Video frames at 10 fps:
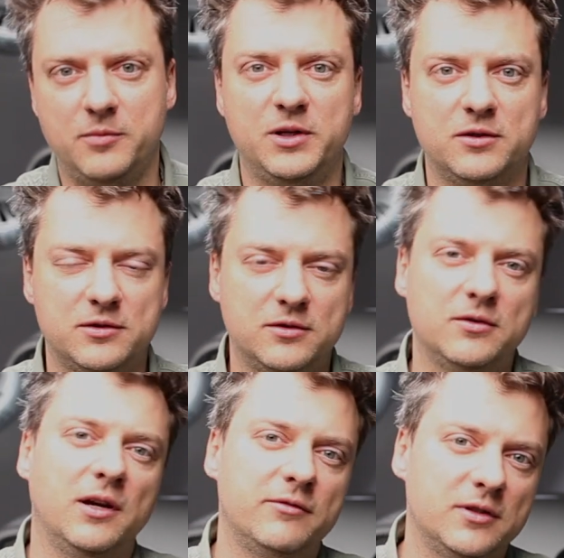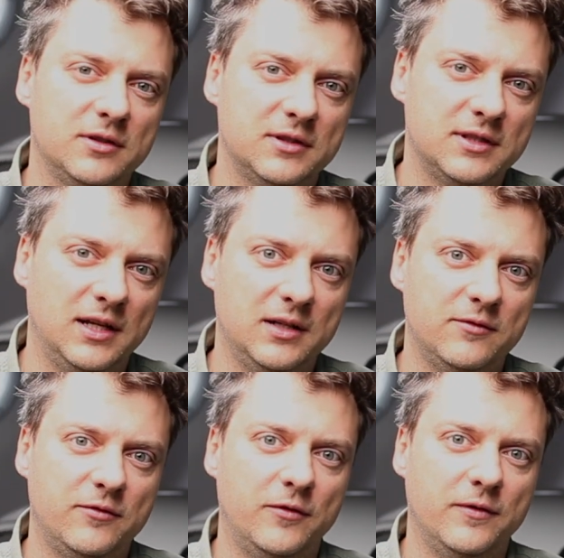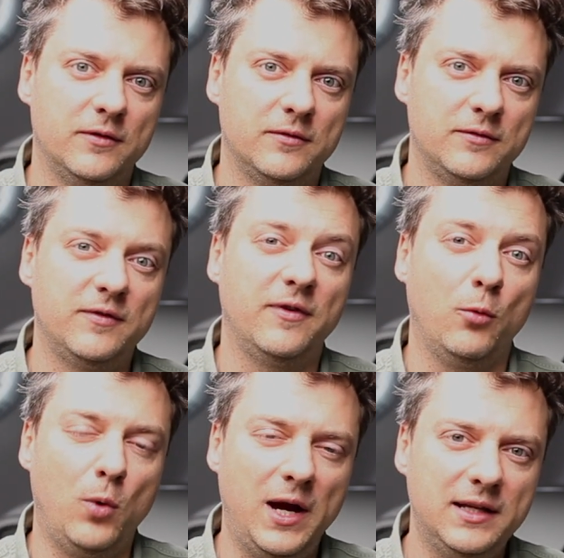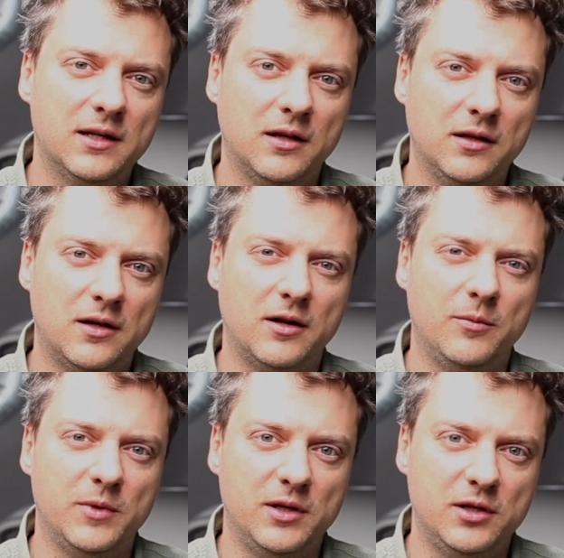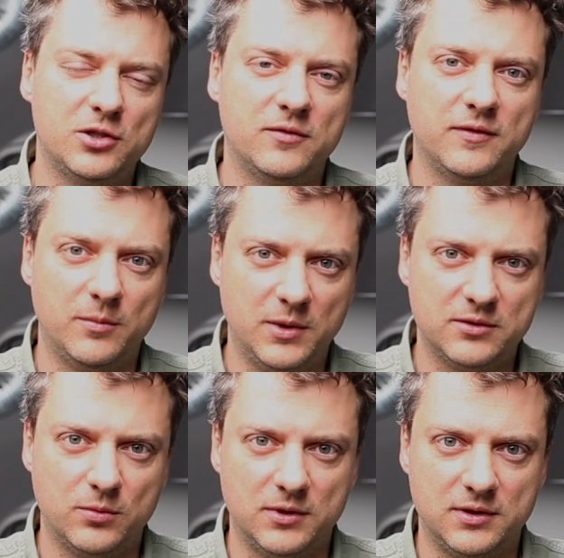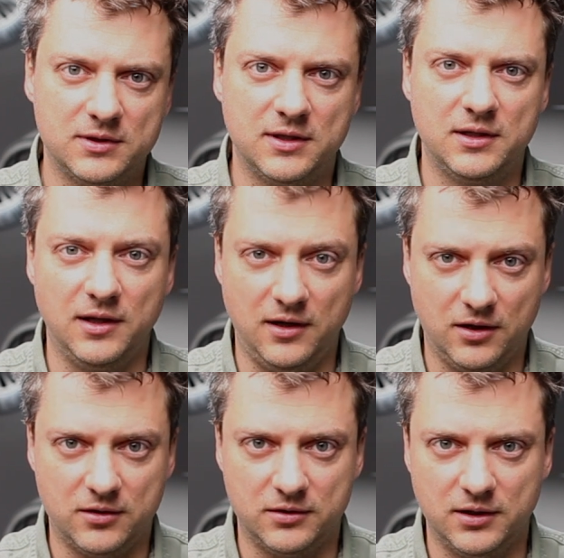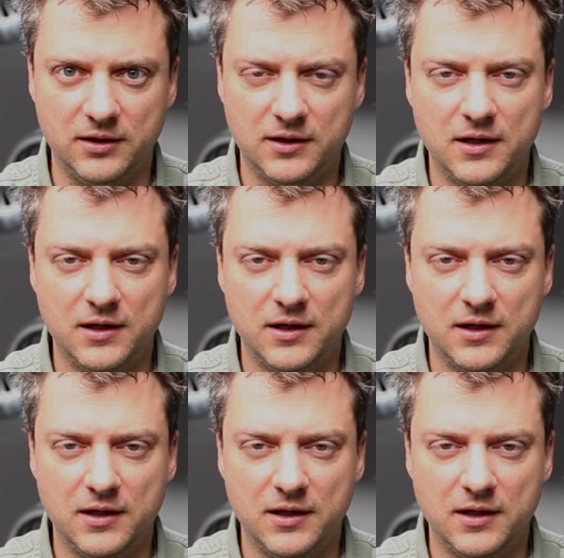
because you have to understand with a white color combination the best one is the terracotta.